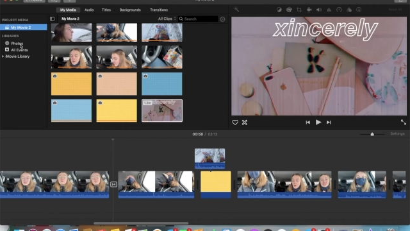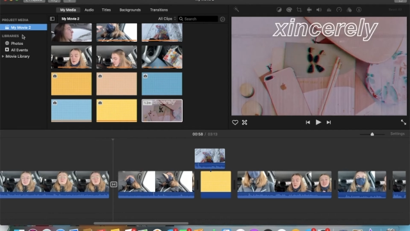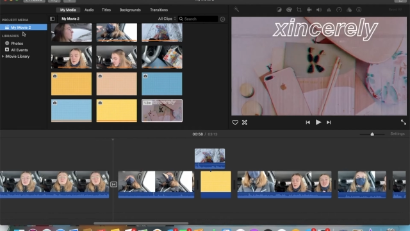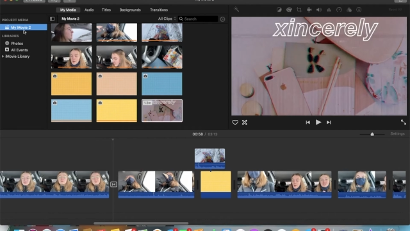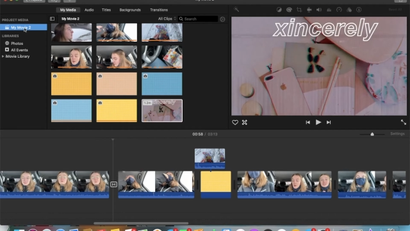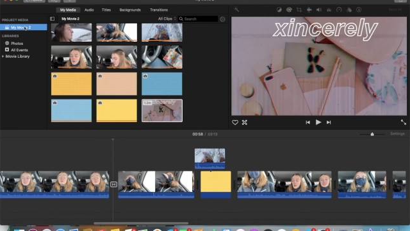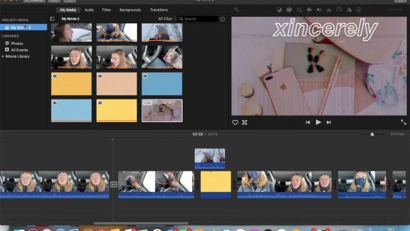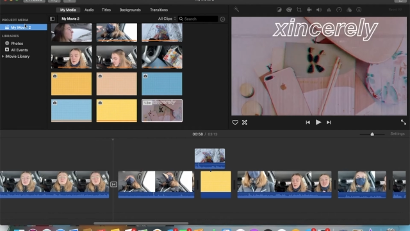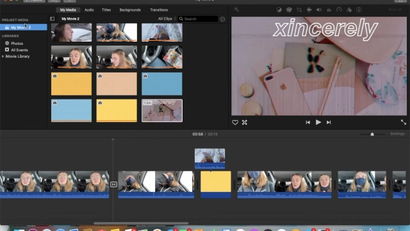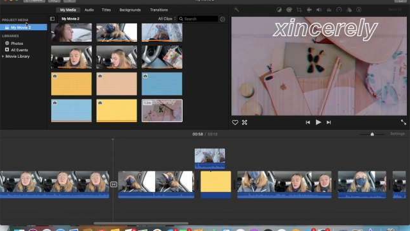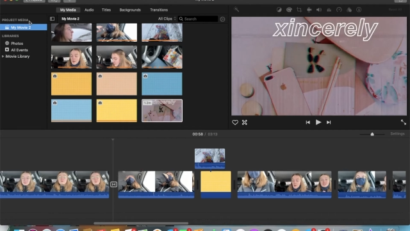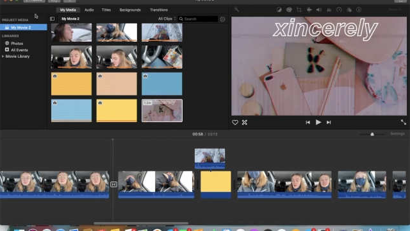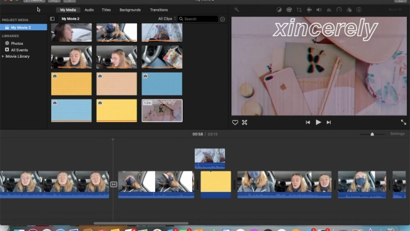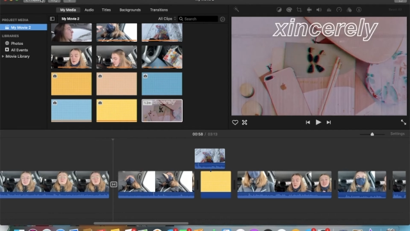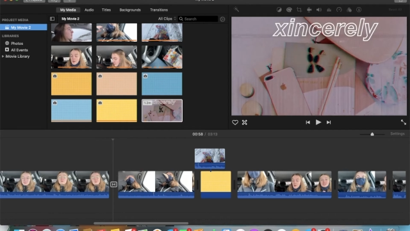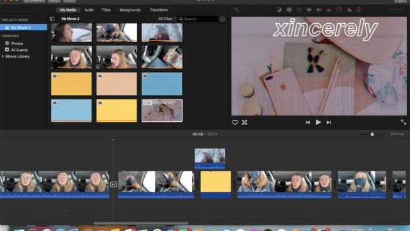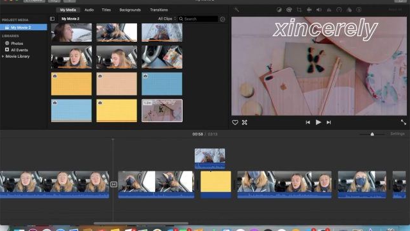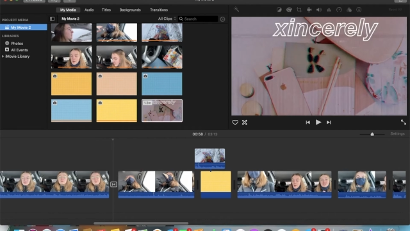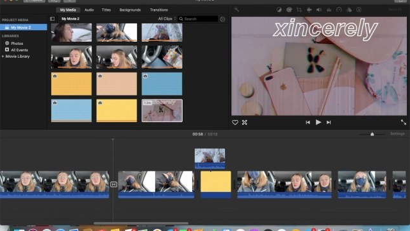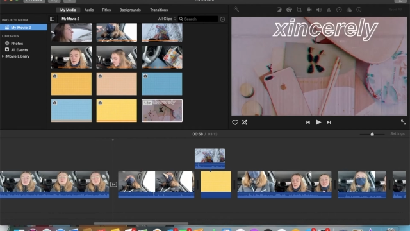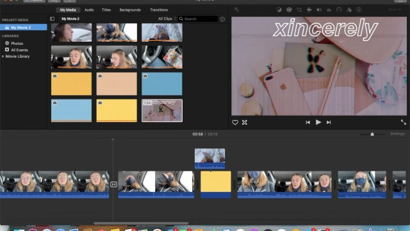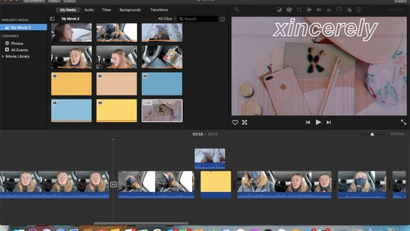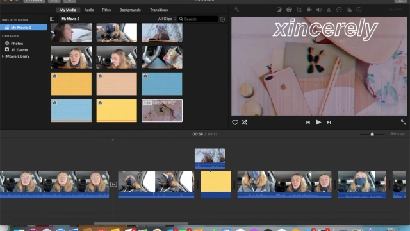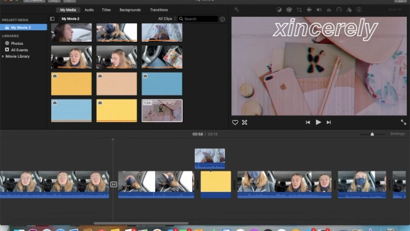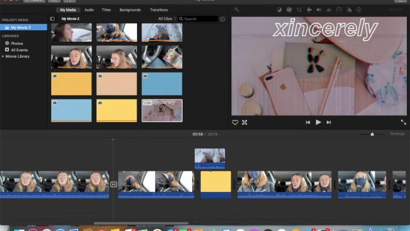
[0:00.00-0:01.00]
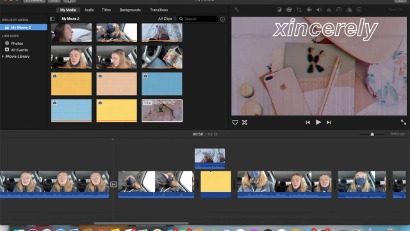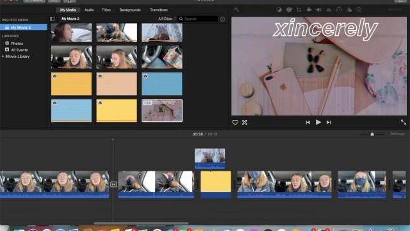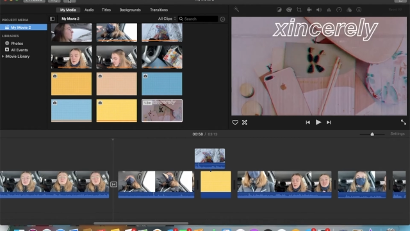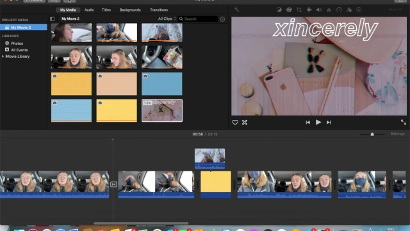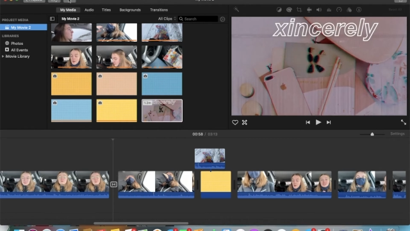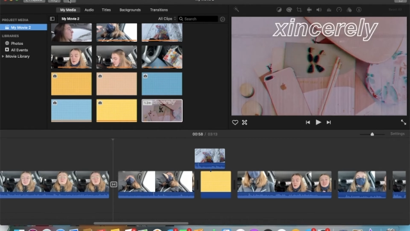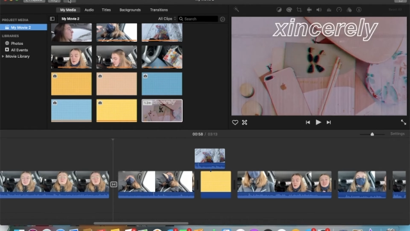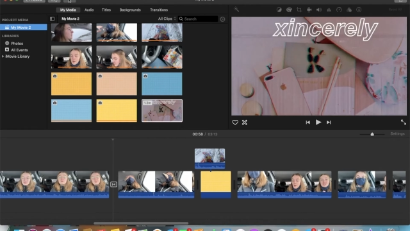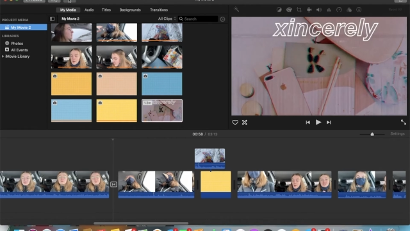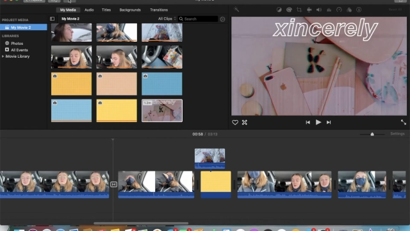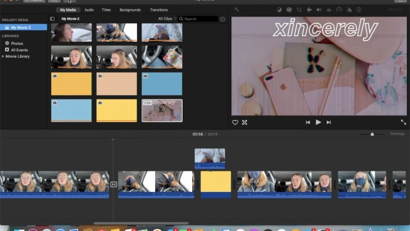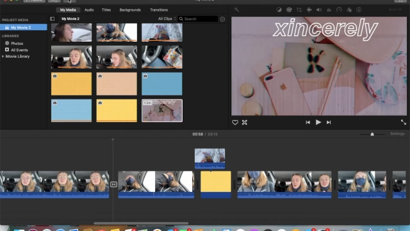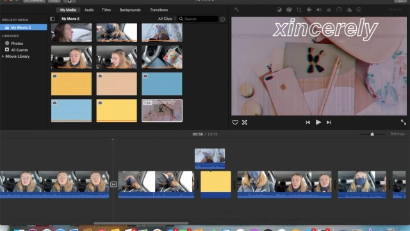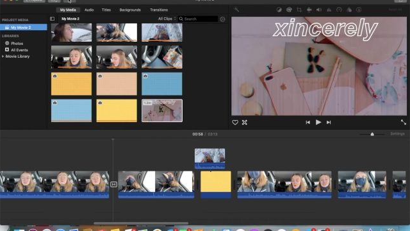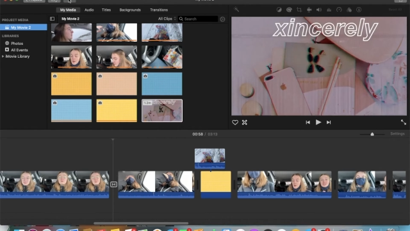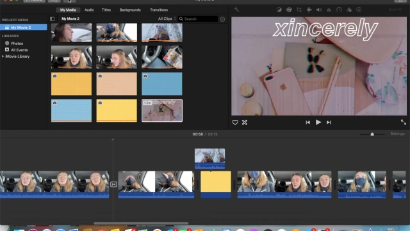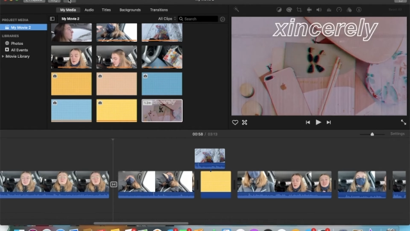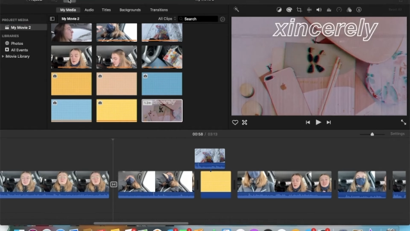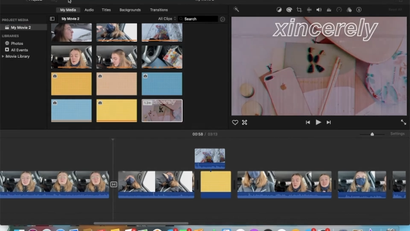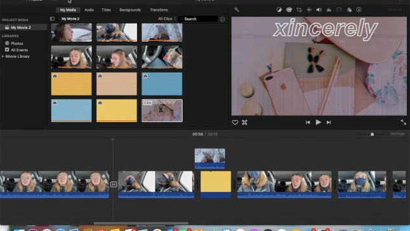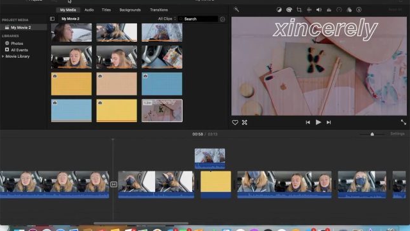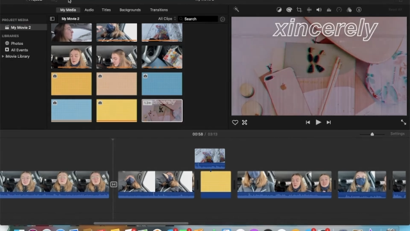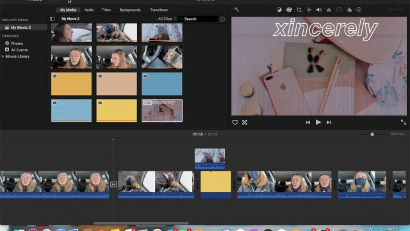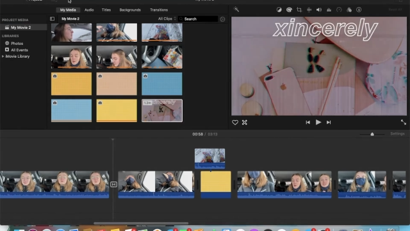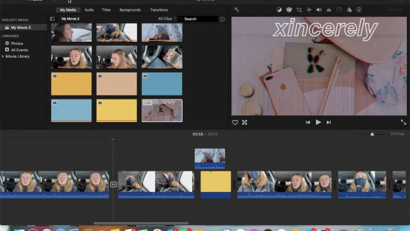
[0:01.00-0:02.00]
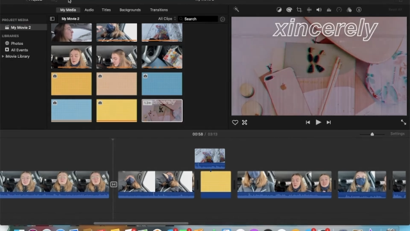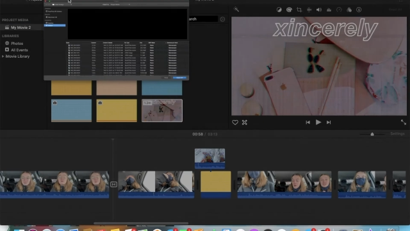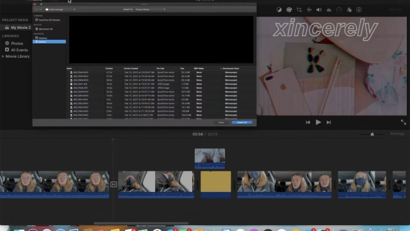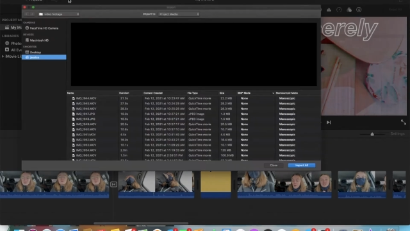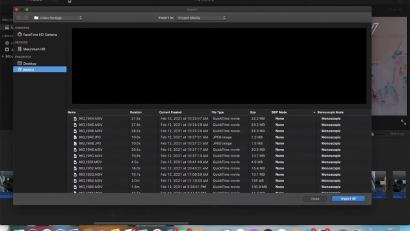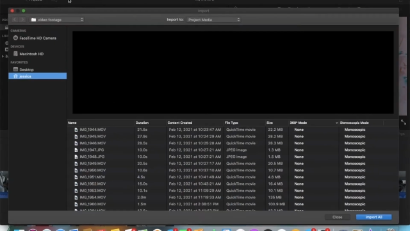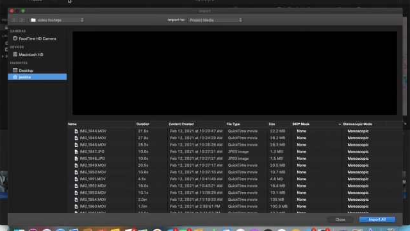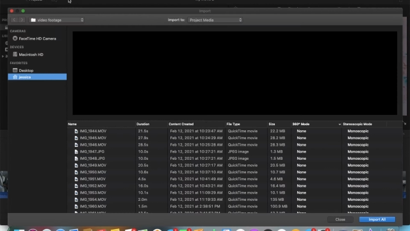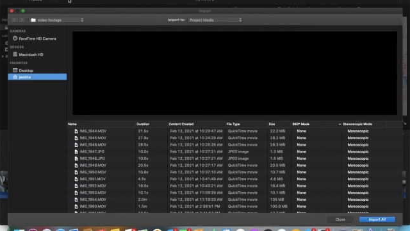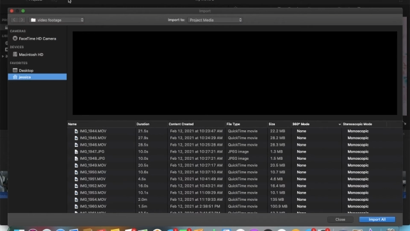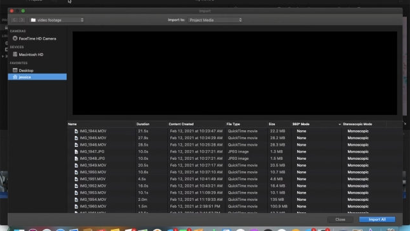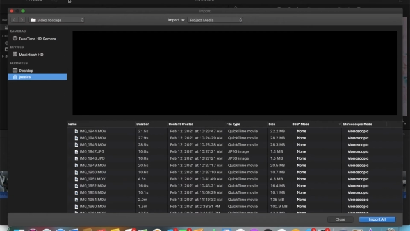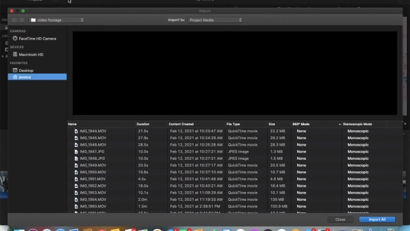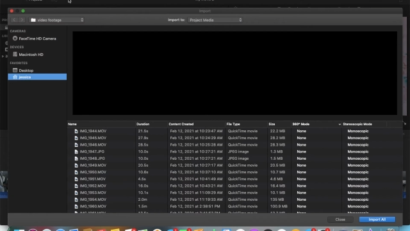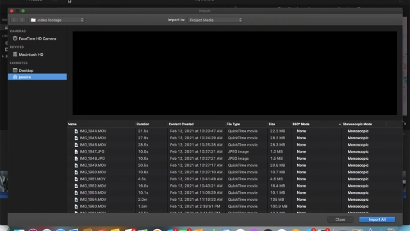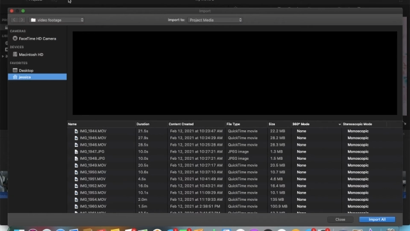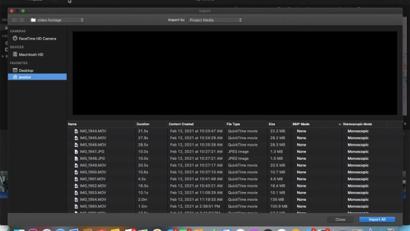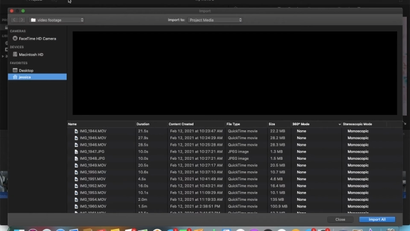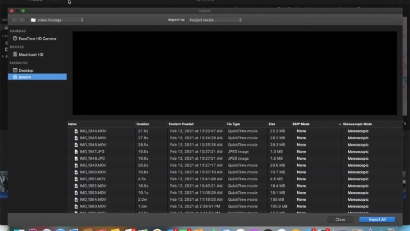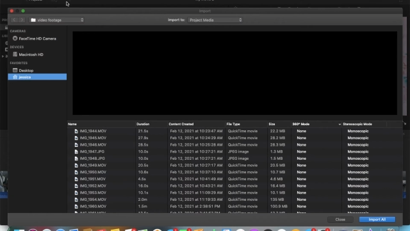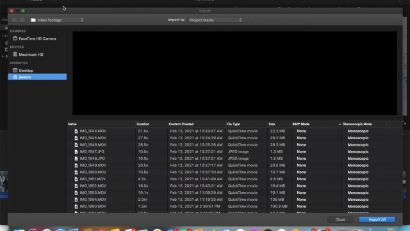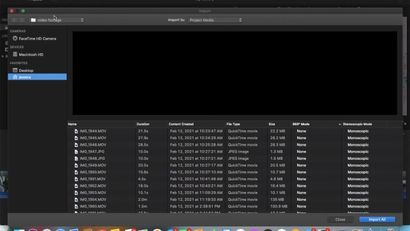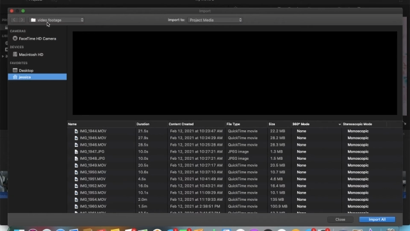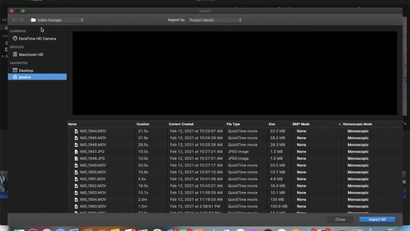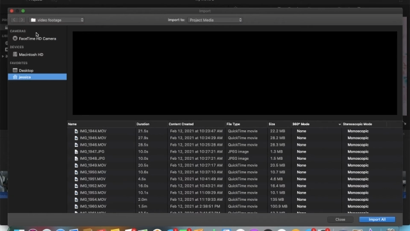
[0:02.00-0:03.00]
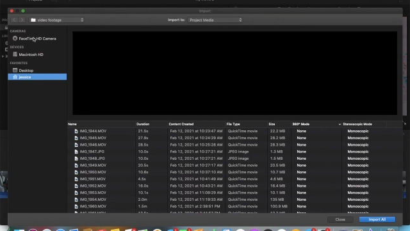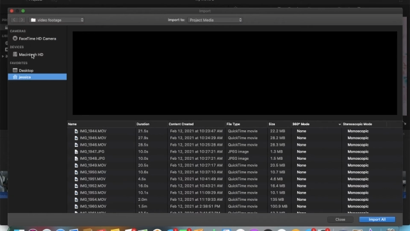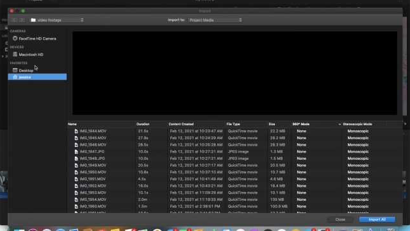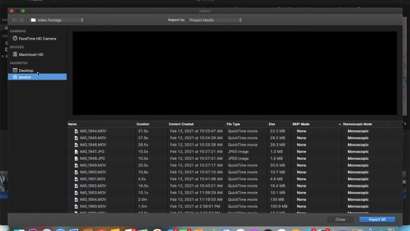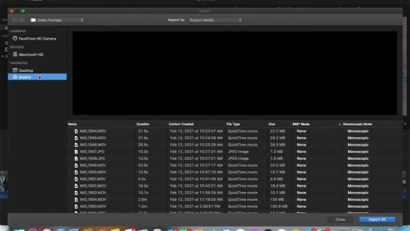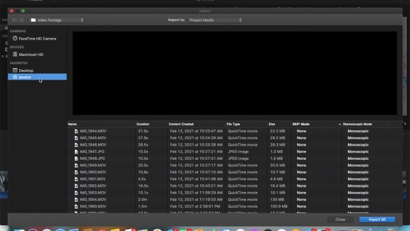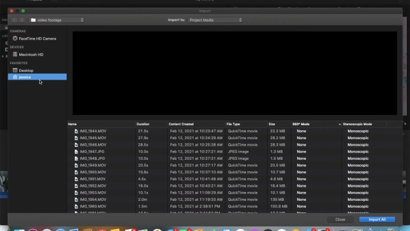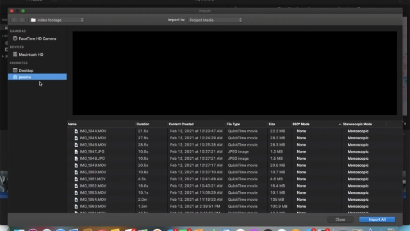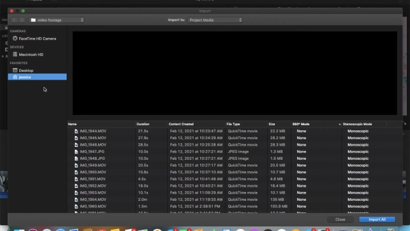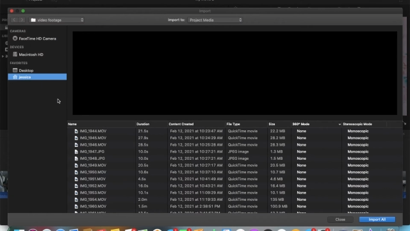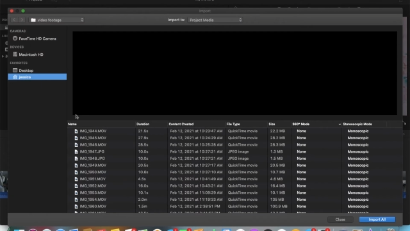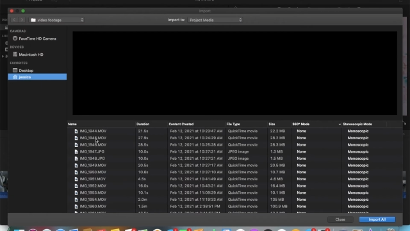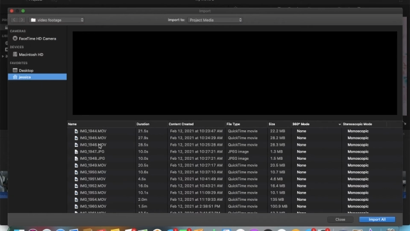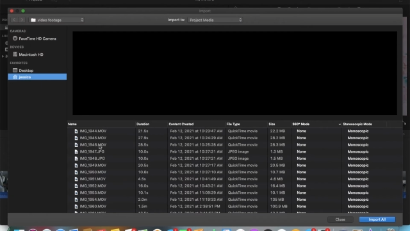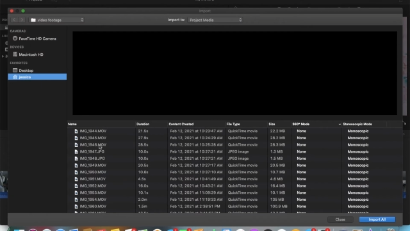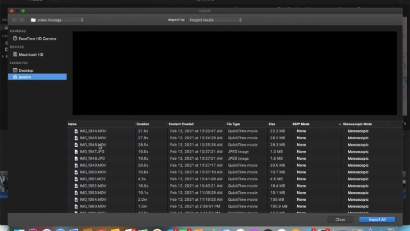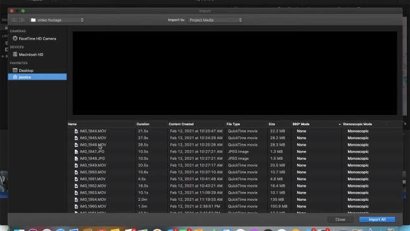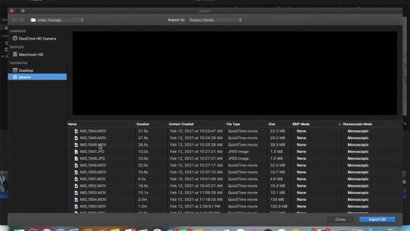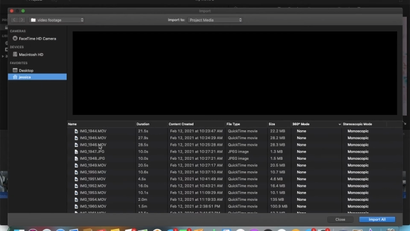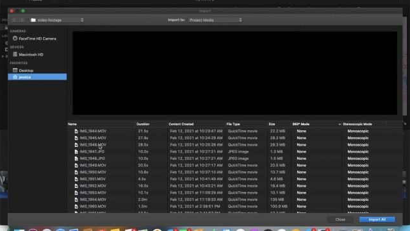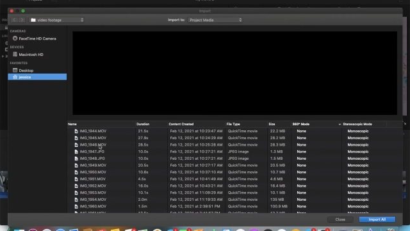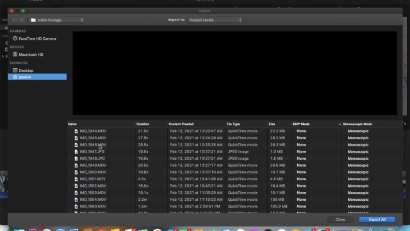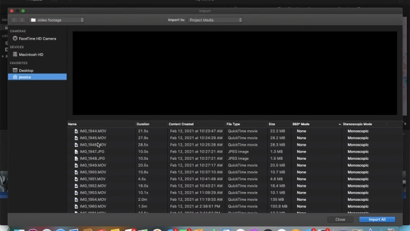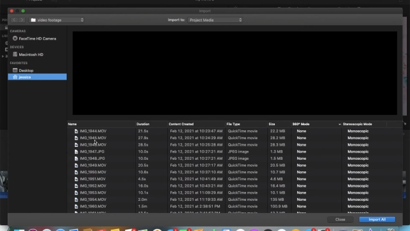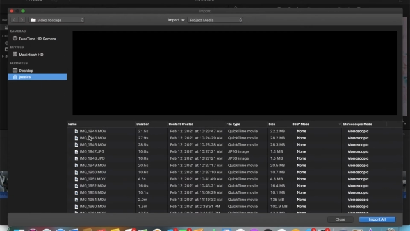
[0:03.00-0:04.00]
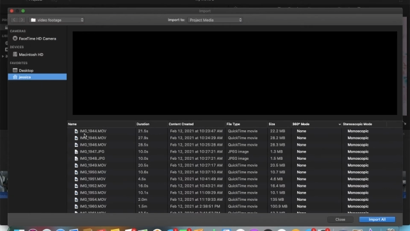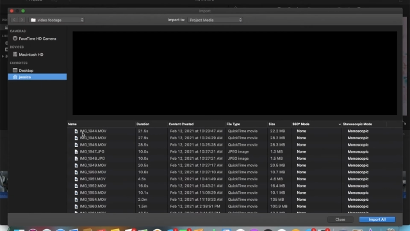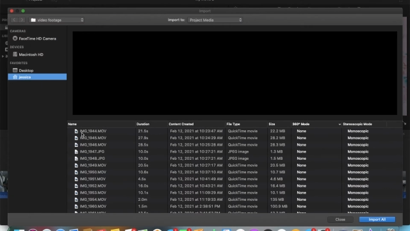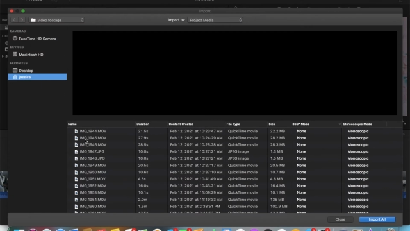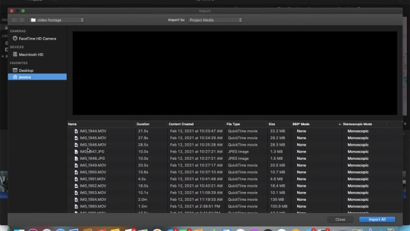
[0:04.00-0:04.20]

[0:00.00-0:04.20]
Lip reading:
(no speaker visible)